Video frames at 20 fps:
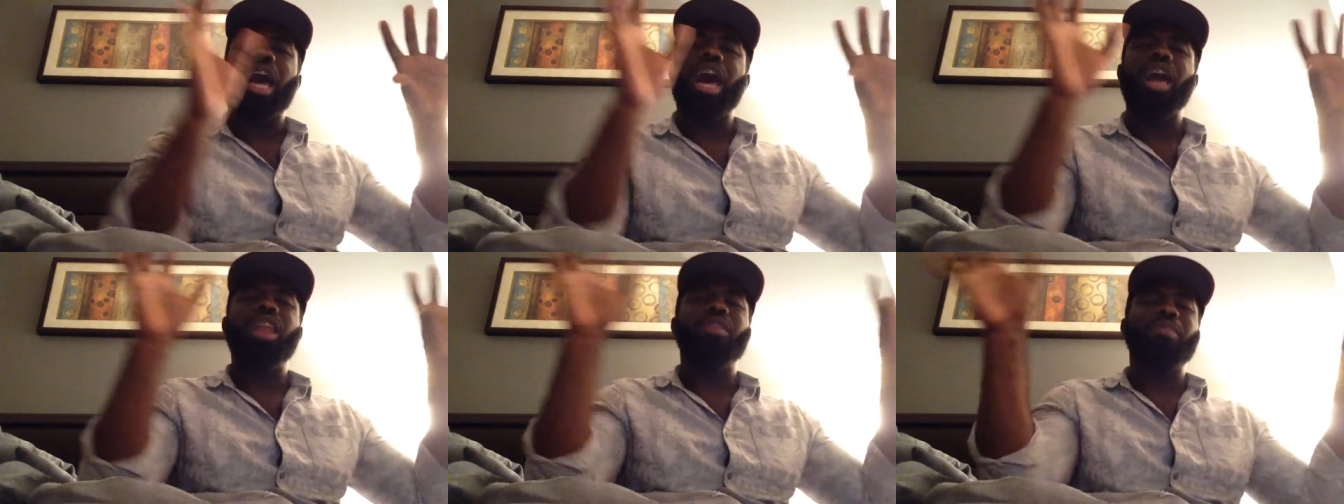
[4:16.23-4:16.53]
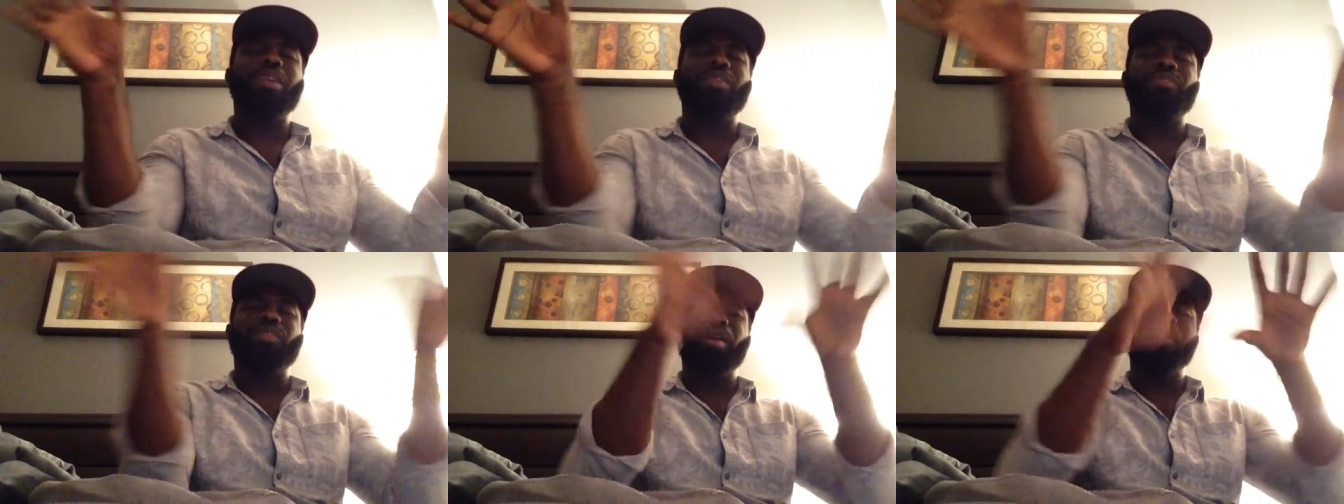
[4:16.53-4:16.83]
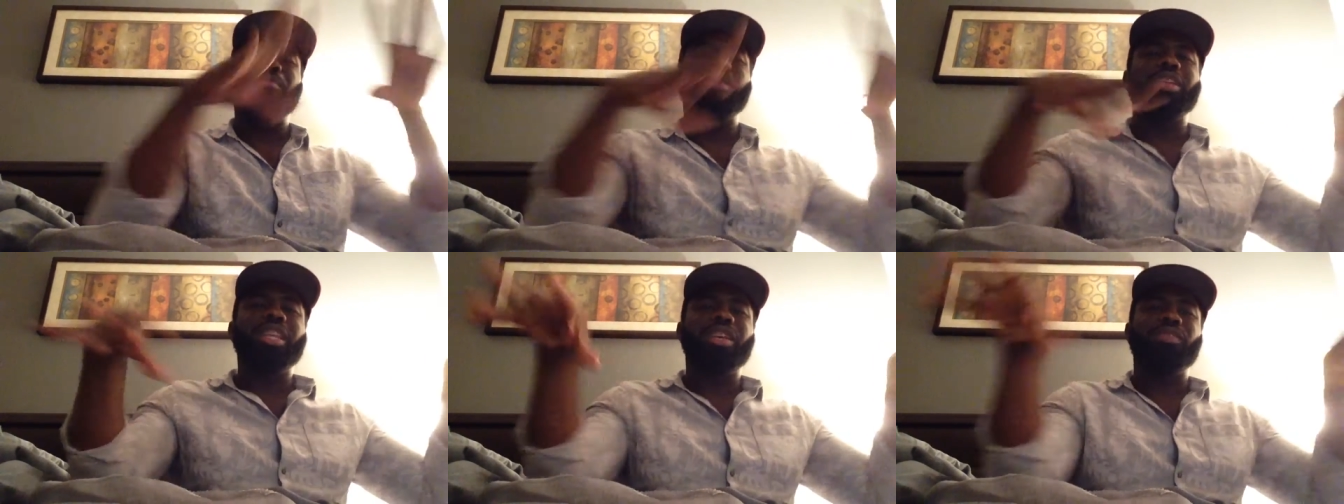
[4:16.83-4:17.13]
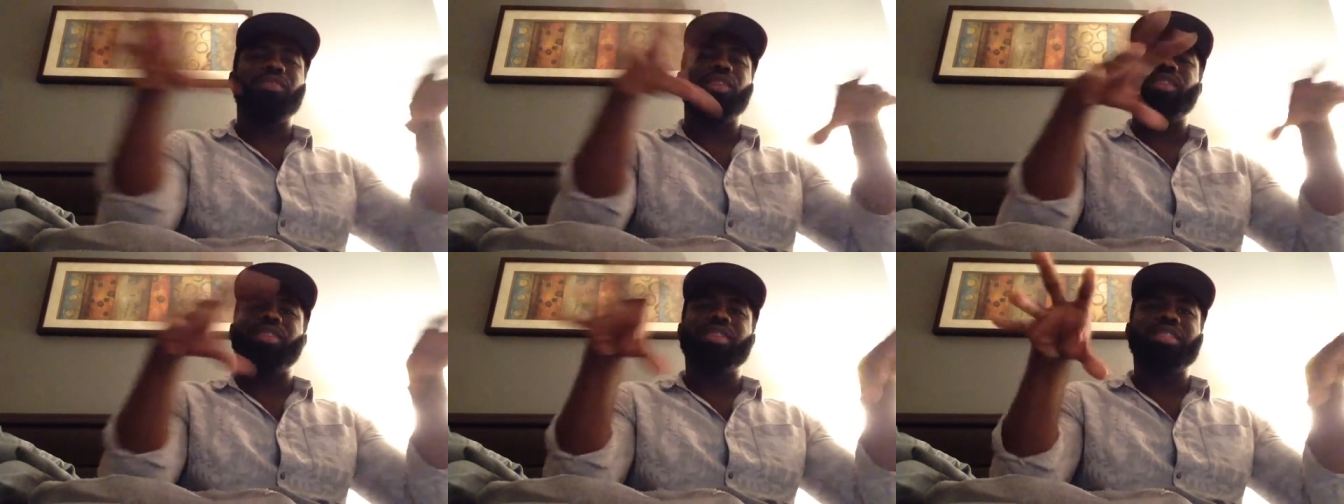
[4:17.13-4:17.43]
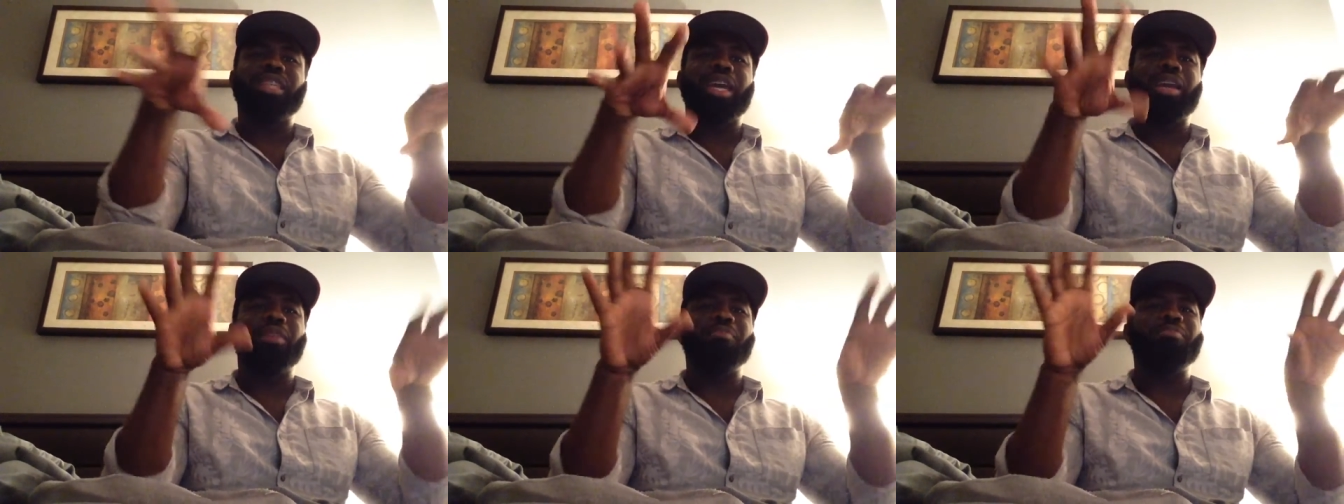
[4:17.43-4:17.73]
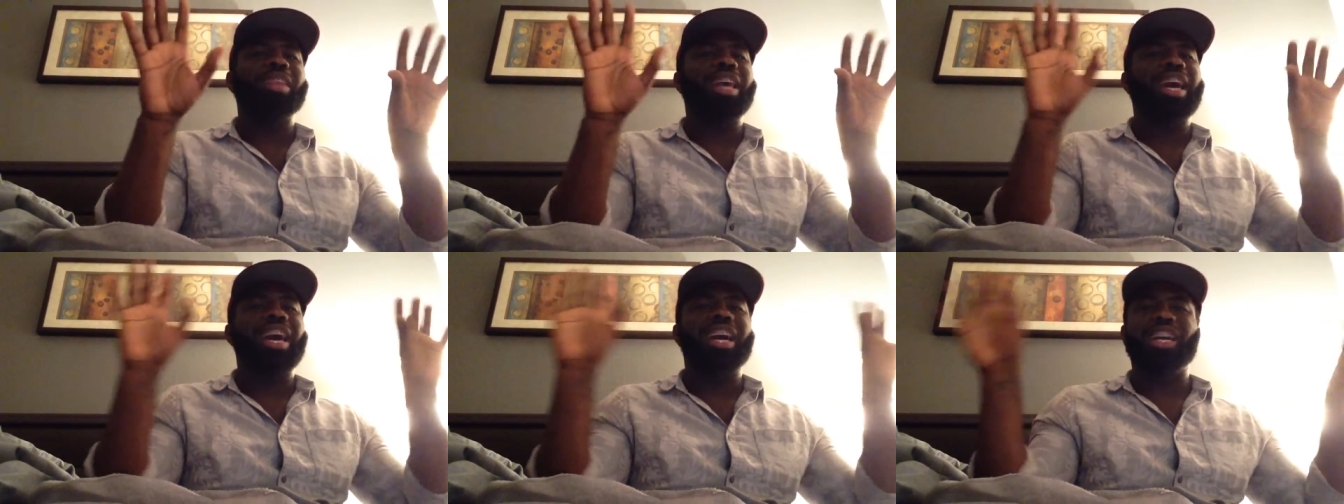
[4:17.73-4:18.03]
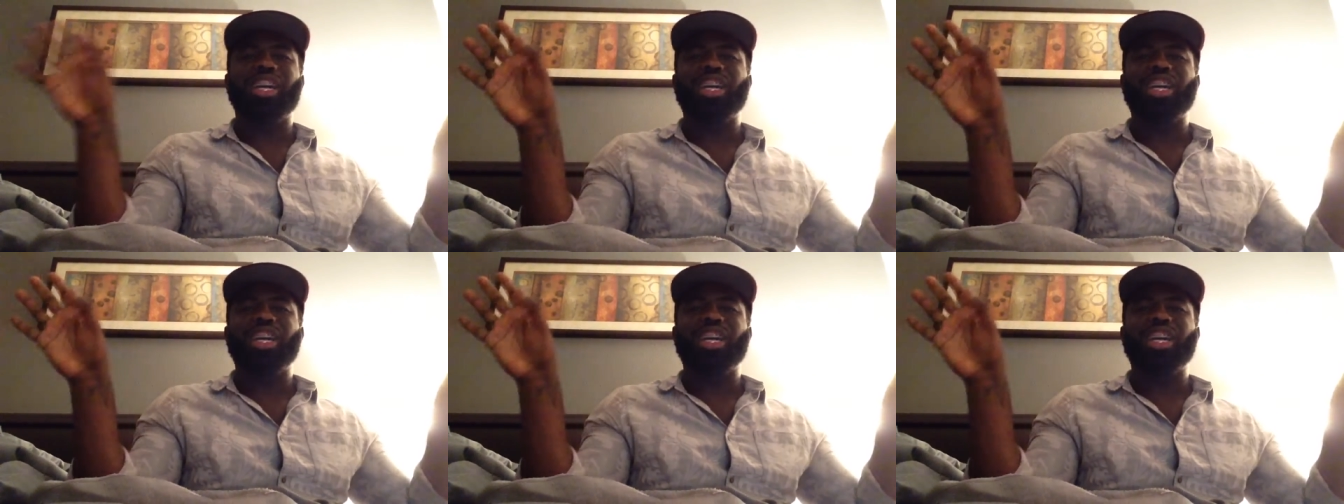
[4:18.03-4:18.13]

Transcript: all of my family lived on the same block,